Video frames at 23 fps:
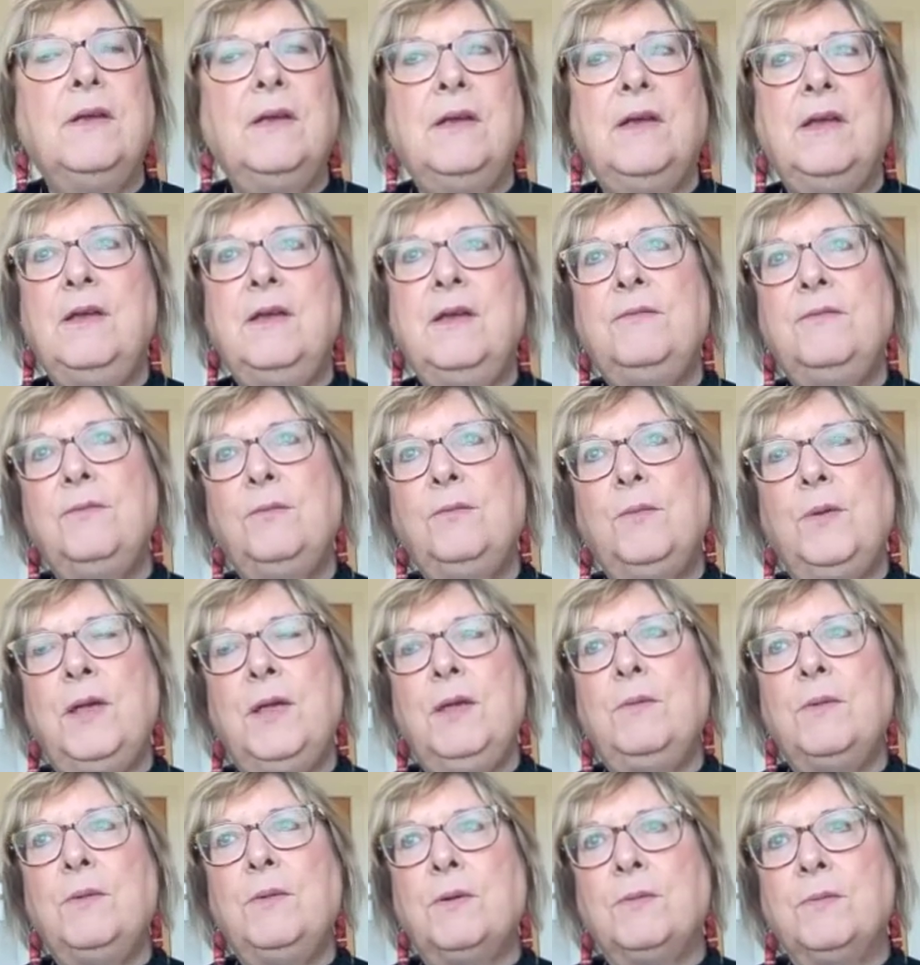And if
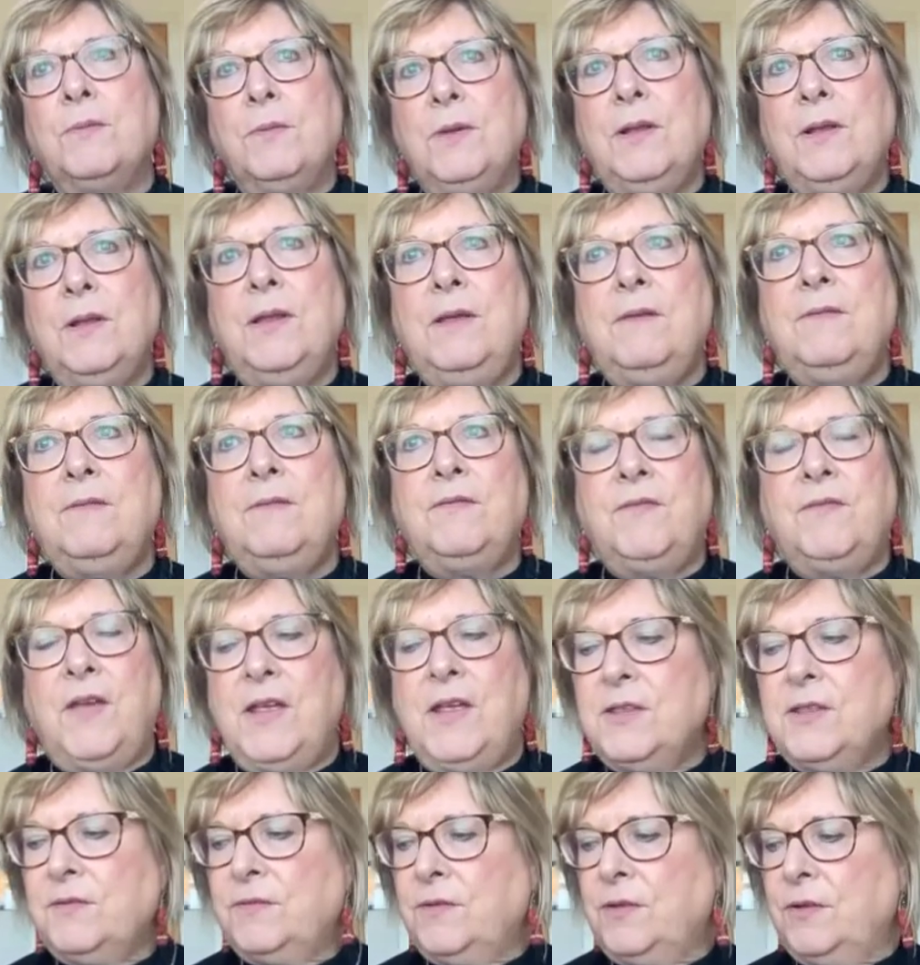we were really
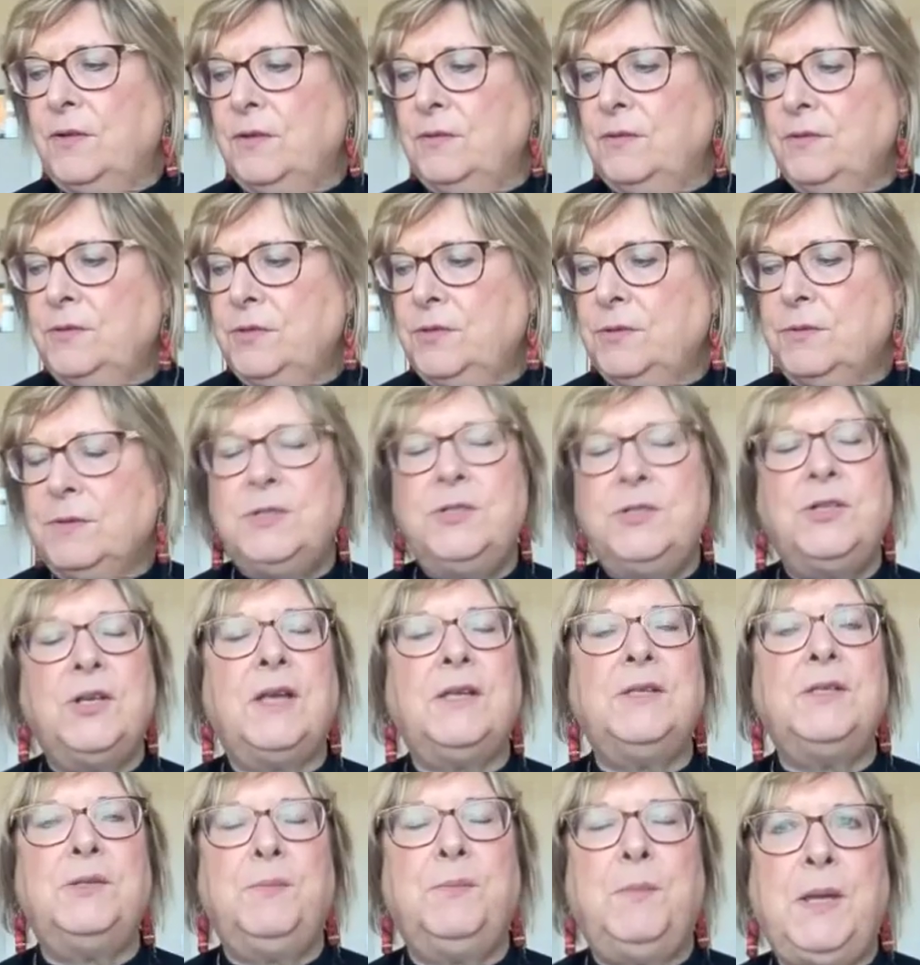faithful to a
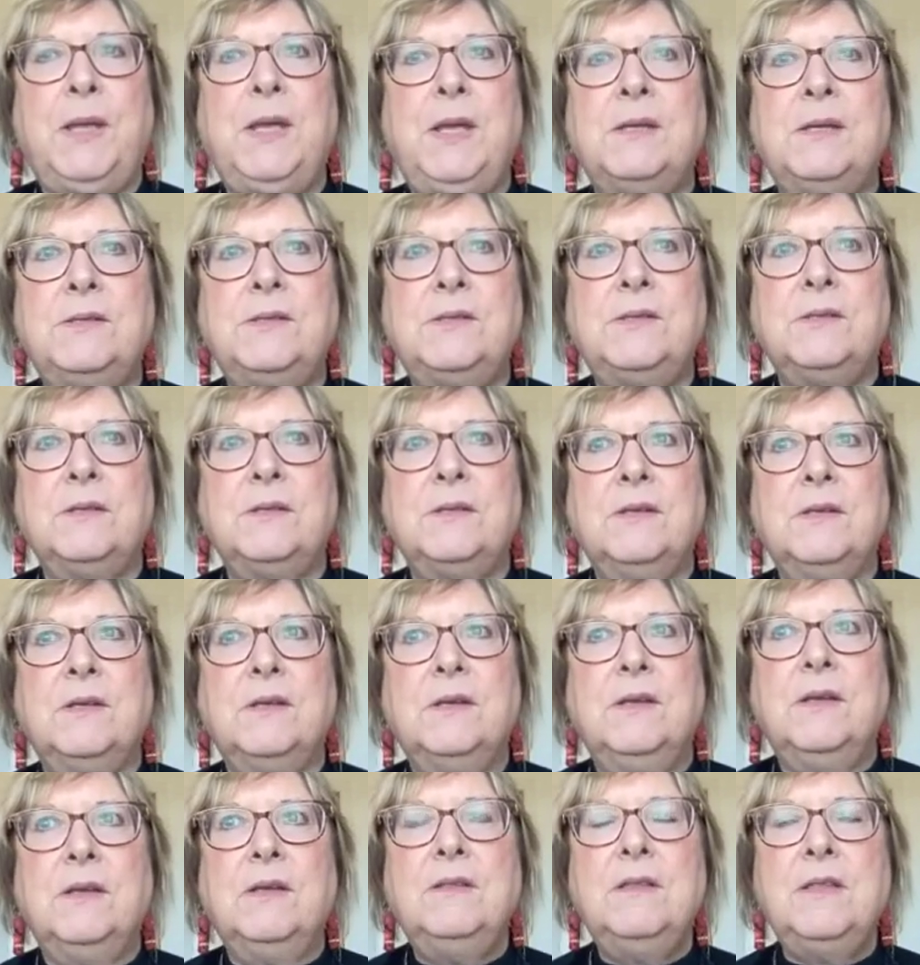just peace,
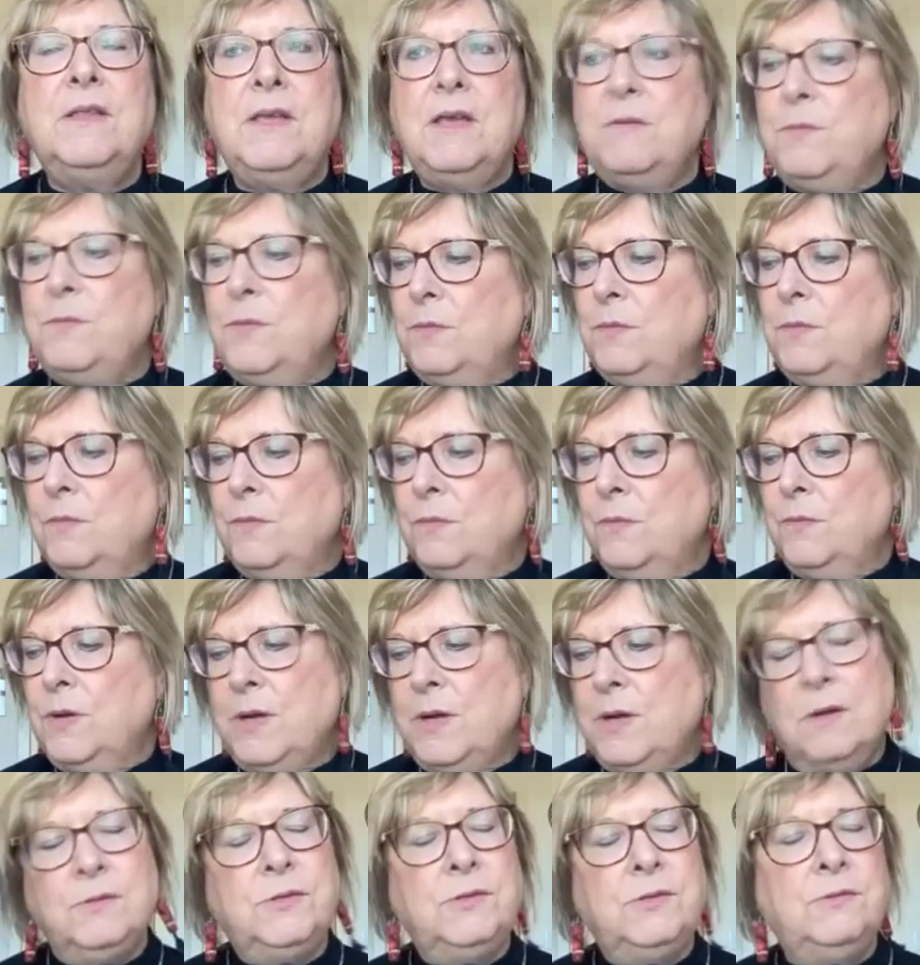then we
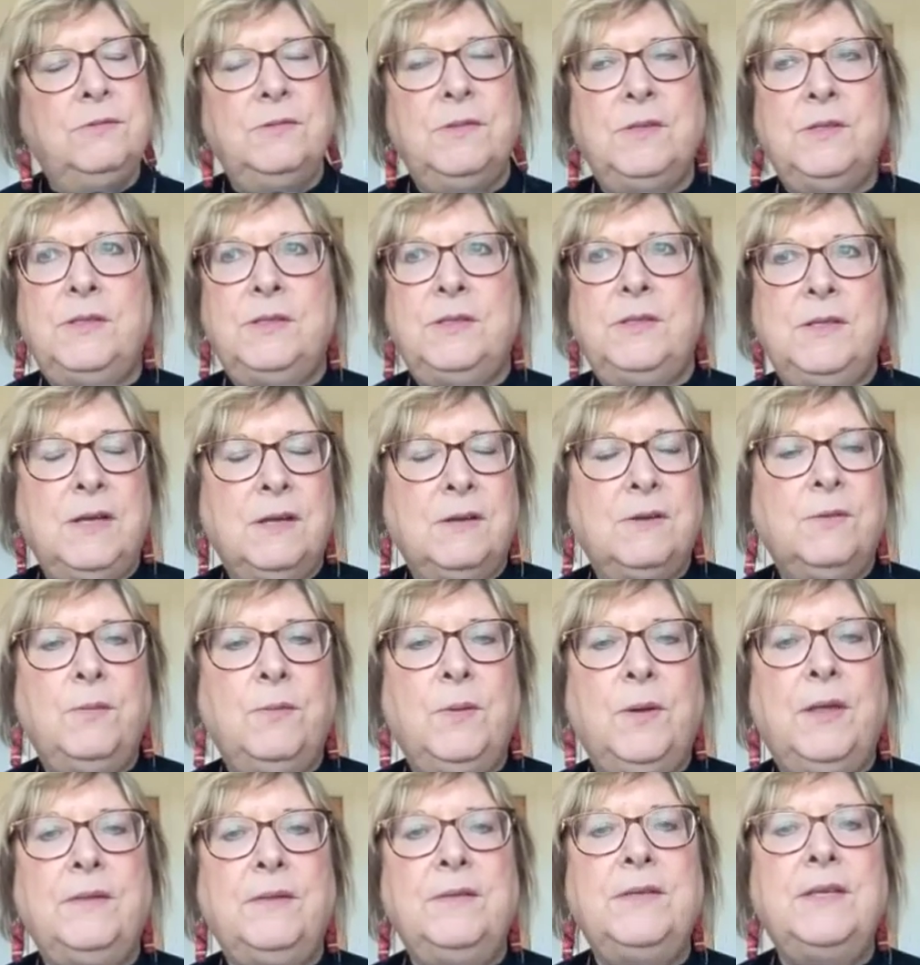don't stick
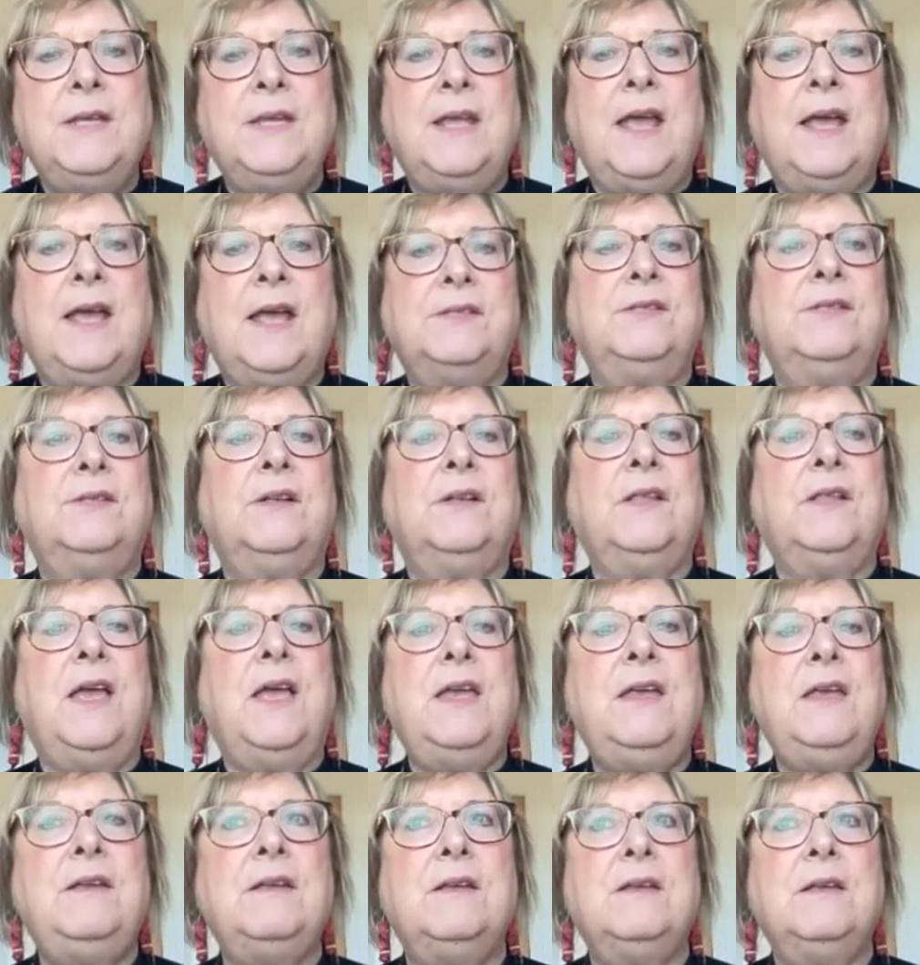with de
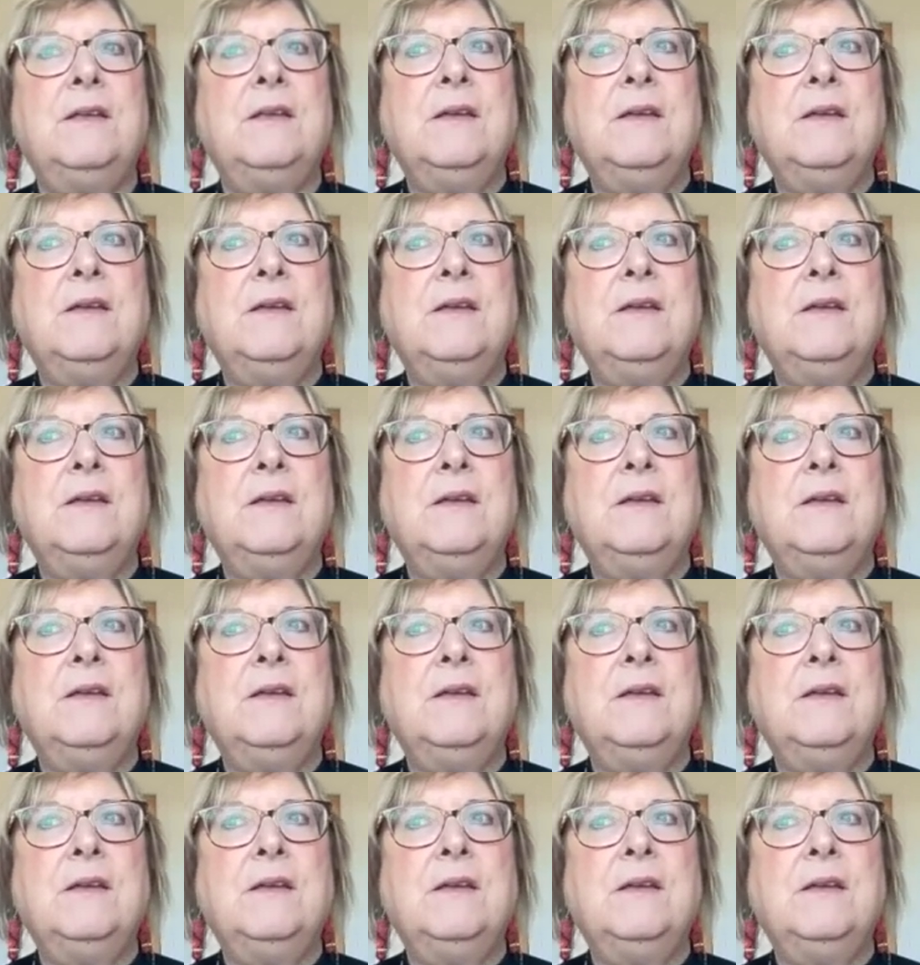escalate,